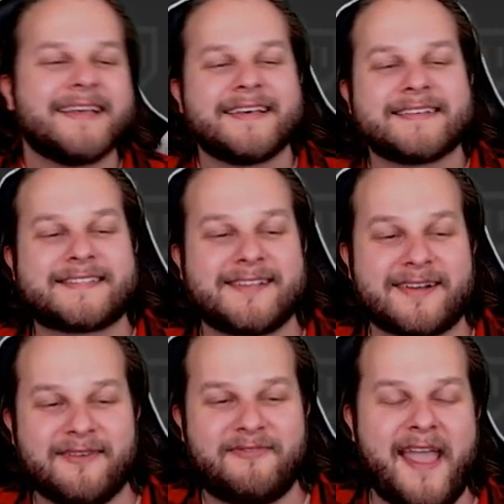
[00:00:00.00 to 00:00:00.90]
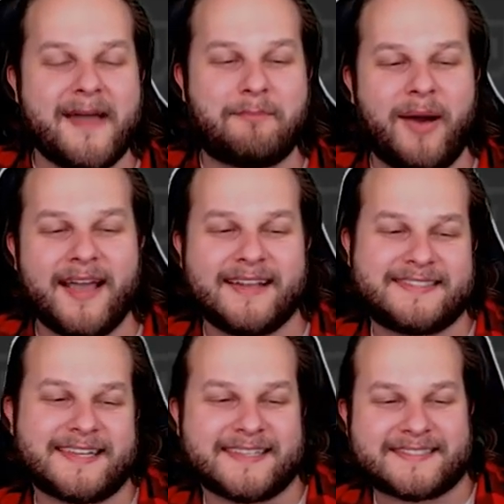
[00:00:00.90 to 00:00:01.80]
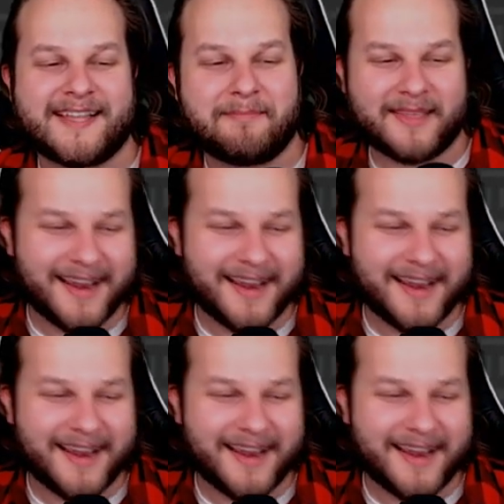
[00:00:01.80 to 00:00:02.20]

Suck a vampire dick or something.